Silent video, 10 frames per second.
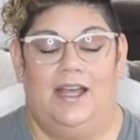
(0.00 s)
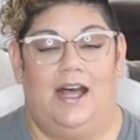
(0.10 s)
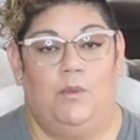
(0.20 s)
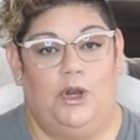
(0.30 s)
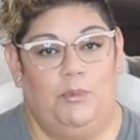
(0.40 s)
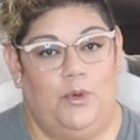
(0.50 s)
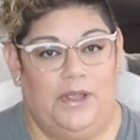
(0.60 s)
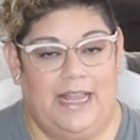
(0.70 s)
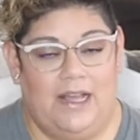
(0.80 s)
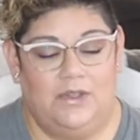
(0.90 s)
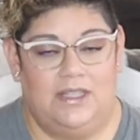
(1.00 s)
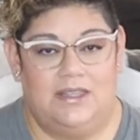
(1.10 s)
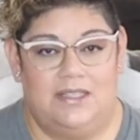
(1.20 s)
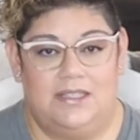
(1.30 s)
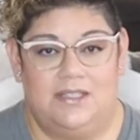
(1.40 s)
I want to point out that
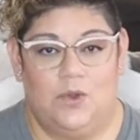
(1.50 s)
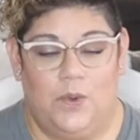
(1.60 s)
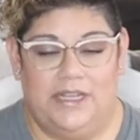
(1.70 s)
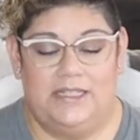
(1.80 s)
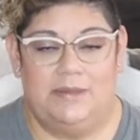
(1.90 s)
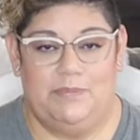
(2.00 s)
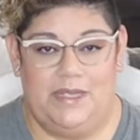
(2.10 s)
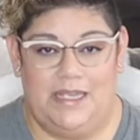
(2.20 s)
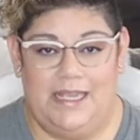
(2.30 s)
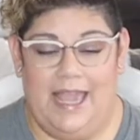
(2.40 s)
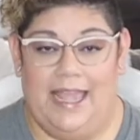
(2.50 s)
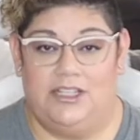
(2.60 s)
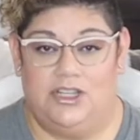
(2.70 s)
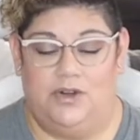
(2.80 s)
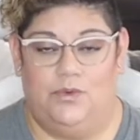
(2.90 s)
this is going to be a
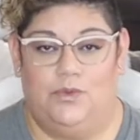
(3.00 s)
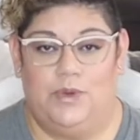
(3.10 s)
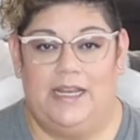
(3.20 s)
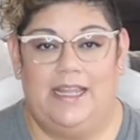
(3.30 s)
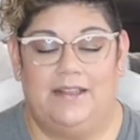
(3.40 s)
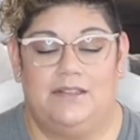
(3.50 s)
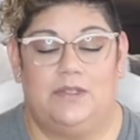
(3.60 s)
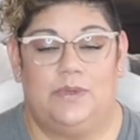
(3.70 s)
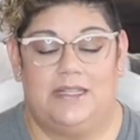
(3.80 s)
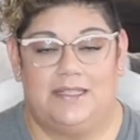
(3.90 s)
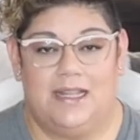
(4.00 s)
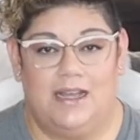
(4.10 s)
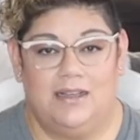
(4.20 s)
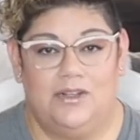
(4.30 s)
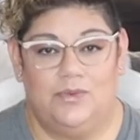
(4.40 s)
general reading, so it is
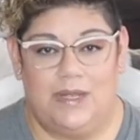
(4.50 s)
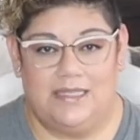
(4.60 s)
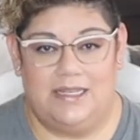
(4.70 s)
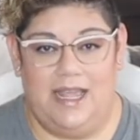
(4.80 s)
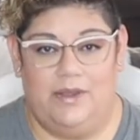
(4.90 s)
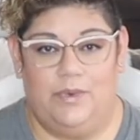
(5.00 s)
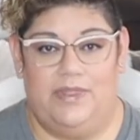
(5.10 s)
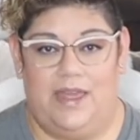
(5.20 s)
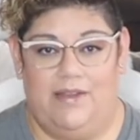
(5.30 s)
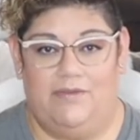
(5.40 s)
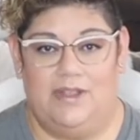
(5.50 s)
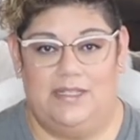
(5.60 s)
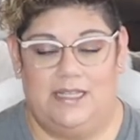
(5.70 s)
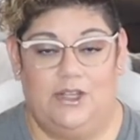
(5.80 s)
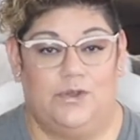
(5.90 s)
not going to resonate with every
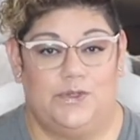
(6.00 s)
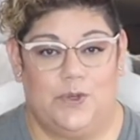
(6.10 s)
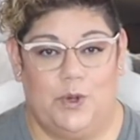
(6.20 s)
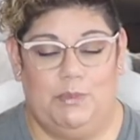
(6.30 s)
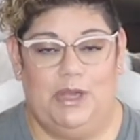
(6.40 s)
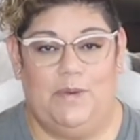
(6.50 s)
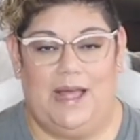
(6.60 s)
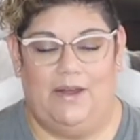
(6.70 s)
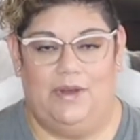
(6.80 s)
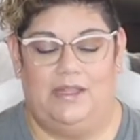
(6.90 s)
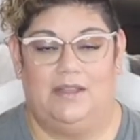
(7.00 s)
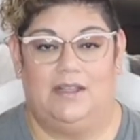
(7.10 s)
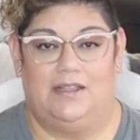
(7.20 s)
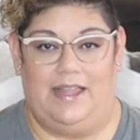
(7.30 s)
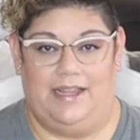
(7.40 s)
single Scorpio out in the
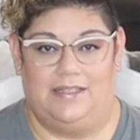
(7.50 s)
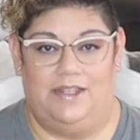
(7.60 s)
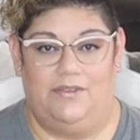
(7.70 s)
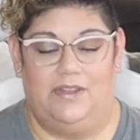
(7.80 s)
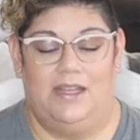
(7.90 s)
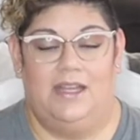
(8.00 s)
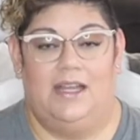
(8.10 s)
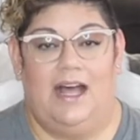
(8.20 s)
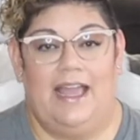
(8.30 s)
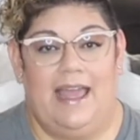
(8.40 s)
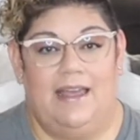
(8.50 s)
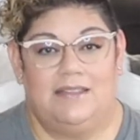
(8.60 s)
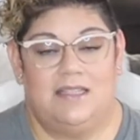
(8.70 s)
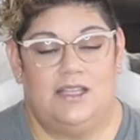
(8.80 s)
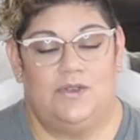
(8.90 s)
collective. I
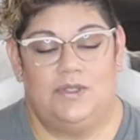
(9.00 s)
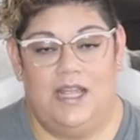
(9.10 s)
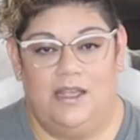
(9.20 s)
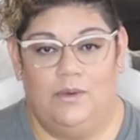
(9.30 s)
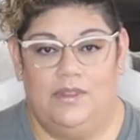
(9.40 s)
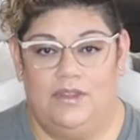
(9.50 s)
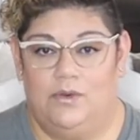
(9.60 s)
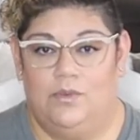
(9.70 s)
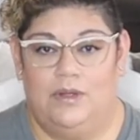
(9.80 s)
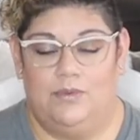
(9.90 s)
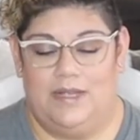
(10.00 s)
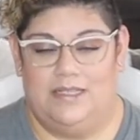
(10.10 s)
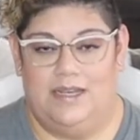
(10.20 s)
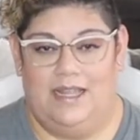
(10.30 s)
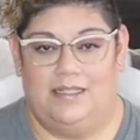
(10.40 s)
ask that you take with you what
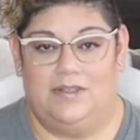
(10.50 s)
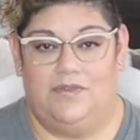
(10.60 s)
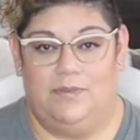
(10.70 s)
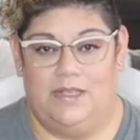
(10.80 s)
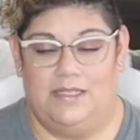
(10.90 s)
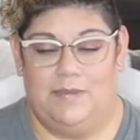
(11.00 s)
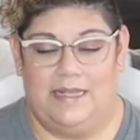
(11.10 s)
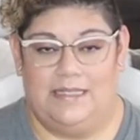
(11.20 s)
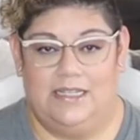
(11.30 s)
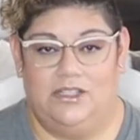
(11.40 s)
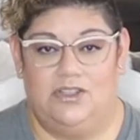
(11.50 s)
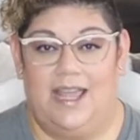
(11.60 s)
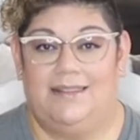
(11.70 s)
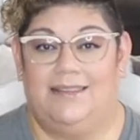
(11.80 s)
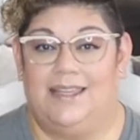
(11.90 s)
resonates from this message
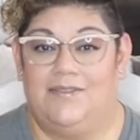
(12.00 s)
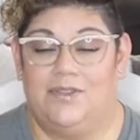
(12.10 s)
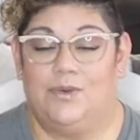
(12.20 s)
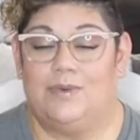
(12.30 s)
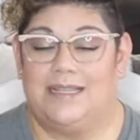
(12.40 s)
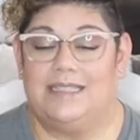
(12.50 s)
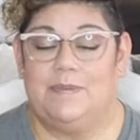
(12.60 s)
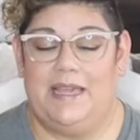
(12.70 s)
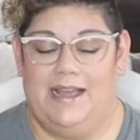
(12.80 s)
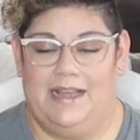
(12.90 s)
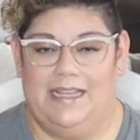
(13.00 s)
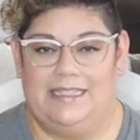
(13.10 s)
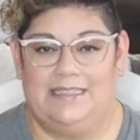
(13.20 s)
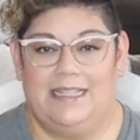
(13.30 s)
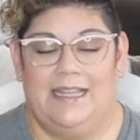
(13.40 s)
and leave the rest
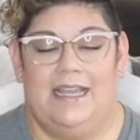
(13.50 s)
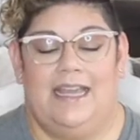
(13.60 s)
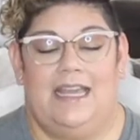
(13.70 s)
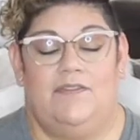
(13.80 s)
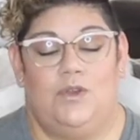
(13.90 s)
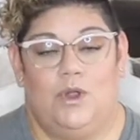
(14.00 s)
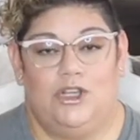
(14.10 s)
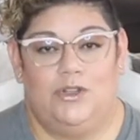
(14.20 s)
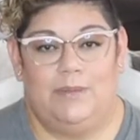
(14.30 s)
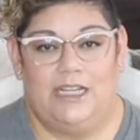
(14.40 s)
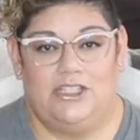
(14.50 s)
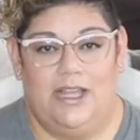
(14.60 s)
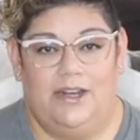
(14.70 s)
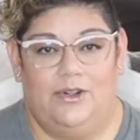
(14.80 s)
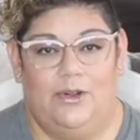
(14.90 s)
behind. If you are new to my
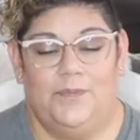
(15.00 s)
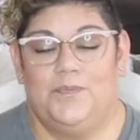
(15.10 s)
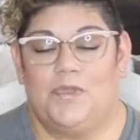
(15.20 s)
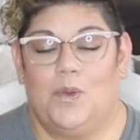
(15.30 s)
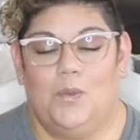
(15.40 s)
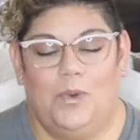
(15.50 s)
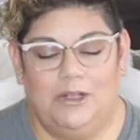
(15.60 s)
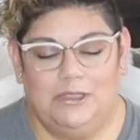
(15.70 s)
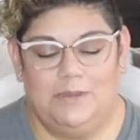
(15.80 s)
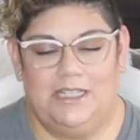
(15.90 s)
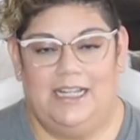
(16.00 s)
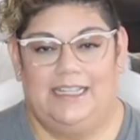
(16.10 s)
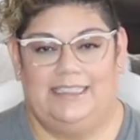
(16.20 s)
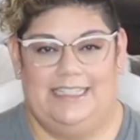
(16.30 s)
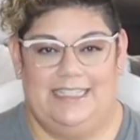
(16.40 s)
channel, welcome to
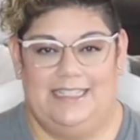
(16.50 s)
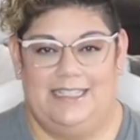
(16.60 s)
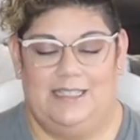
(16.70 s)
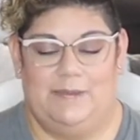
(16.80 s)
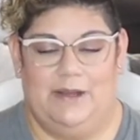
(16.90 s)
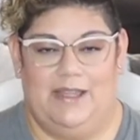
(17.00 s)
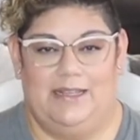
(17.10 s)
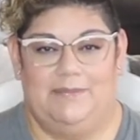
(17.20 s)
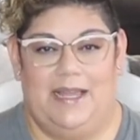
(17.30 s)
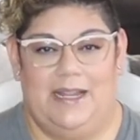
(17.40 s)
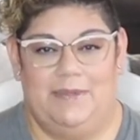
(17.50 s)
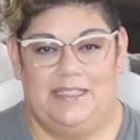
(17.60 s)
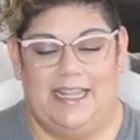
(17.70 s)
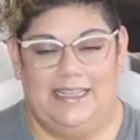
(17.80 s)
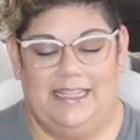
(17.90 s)
Eileen Into Spirit. My name is
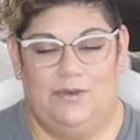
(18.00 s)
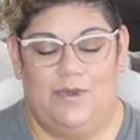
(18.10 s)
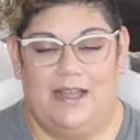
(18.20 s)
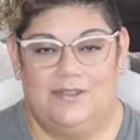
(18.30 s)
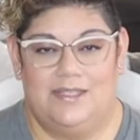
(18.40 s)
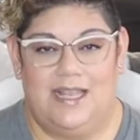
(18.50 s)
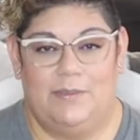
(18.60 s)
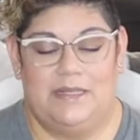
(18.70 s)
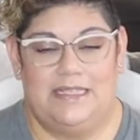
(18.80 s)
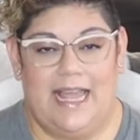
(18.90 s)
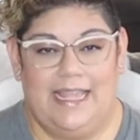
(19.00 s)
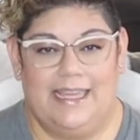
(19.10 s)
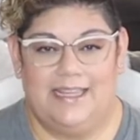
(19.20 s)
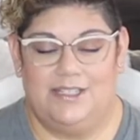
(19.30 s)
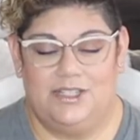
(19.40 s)
Eileen Rouse. I'm a
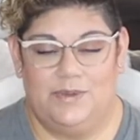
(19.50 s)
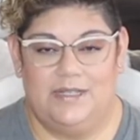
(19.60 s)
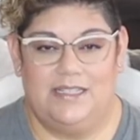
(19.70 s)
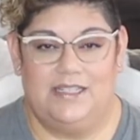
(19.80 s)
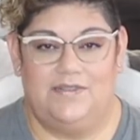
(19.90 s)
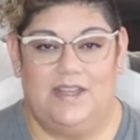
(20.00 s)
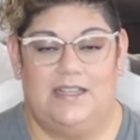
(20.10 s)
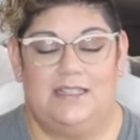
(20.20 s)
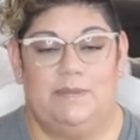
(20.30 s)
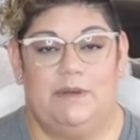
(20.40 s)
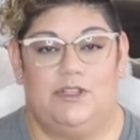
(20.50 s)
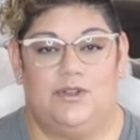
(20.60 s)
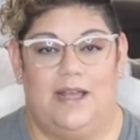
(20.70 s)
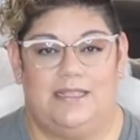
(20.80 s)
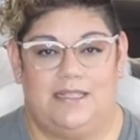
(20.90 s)
psychic intuitive and a
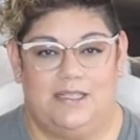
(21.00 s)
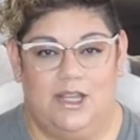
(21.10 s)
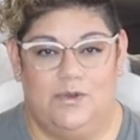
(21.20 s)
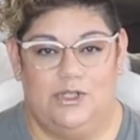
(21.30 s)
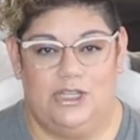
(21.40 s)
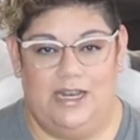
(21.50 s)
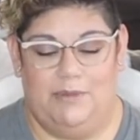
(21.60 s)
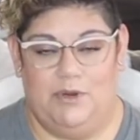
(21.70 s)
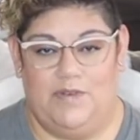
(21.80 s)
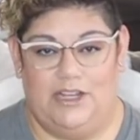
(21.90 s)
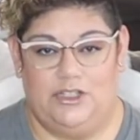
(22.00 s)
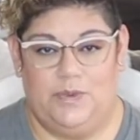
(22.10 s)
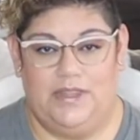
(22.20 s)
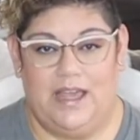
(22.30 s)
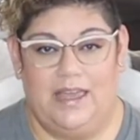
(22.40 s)
spiritual essence coach, and I provide you
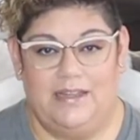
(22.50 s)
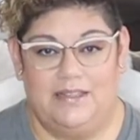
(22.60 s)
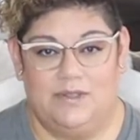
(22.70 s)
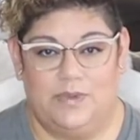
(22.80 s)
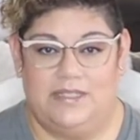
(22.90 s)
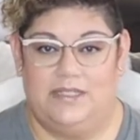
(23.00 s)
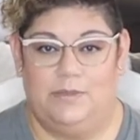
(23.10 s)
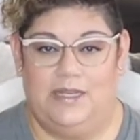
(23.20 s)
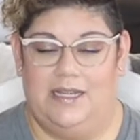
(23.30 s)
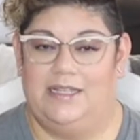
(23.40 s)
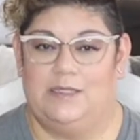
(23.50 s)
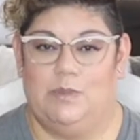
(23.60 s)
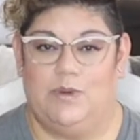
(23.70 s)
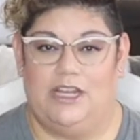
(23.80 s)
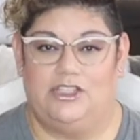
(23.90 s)
with guidance, wisdom, and
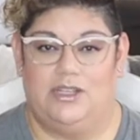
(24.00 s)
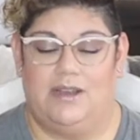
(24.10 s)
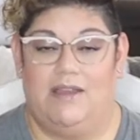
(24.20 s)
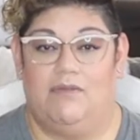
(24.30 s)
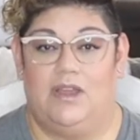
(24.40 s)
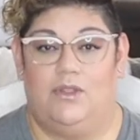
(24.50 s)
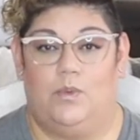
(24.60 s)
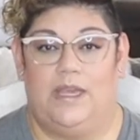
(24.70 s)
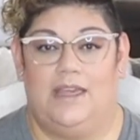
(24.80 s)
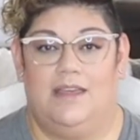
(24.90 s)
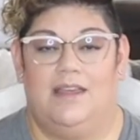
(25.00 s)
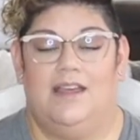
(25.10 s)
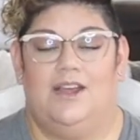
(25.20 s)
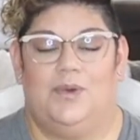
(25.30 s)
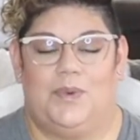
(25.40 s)
inspiration every other week
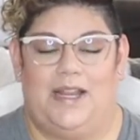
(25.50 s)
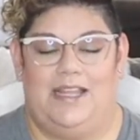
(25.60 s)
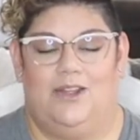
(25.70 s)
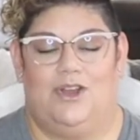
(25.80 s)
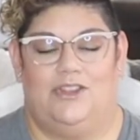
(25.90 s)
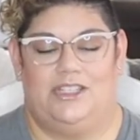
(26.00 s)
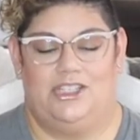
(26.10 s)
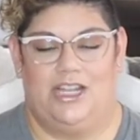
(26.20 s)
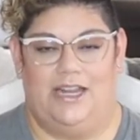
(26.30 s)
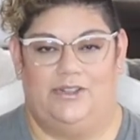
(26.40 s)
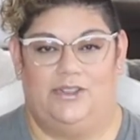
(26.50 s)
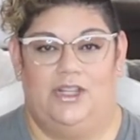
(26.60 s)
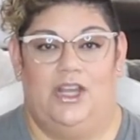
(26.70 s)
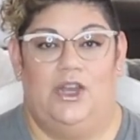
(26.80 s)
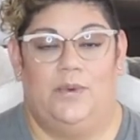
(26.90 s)
right here on this channel.
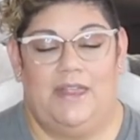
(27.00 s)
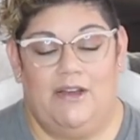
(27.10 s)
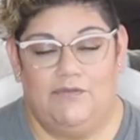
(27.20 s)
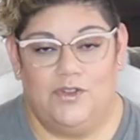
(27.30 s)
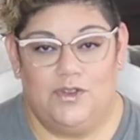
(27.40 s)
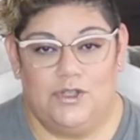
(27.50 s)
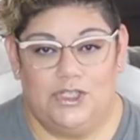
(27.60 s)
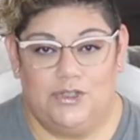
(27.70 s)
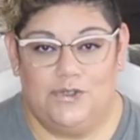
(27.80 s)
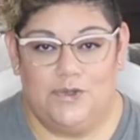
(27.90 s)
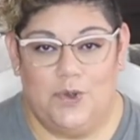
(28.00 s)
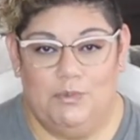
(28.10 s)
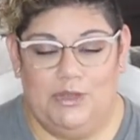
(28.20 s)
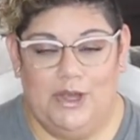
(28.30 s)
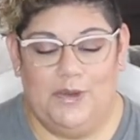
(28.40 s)
Without further ado,
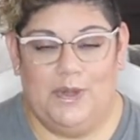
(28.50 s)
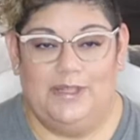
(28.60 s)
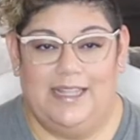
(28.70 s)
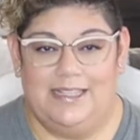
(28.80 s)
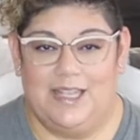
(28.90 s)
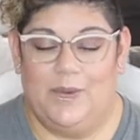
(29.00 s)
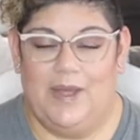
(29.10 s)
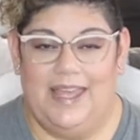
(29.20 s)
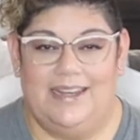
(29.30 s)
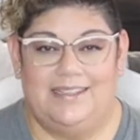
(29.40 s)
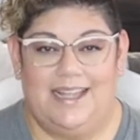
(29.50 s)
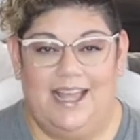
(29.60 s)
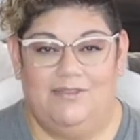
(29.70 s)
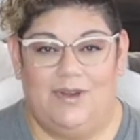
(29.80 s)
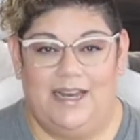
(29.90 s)
Scorpio, let's go ahead and
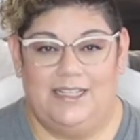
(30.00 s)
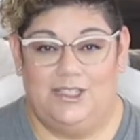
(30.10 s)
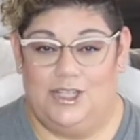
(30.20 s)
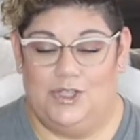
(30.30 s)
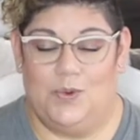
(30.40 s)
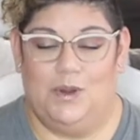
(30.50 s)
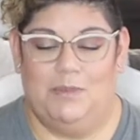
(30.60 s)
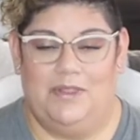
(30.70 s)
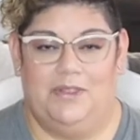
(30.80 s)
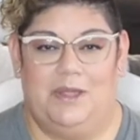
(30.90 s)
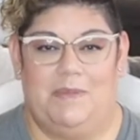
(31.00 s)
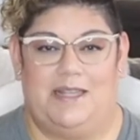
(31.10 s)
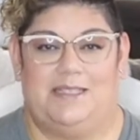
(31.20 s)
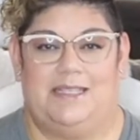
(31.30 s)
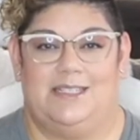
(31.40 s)
dive right into your monthly
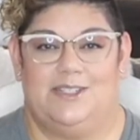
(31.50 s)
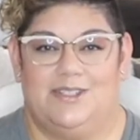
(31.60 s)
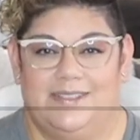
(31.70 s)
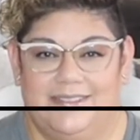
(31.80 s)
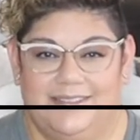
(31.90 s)
message.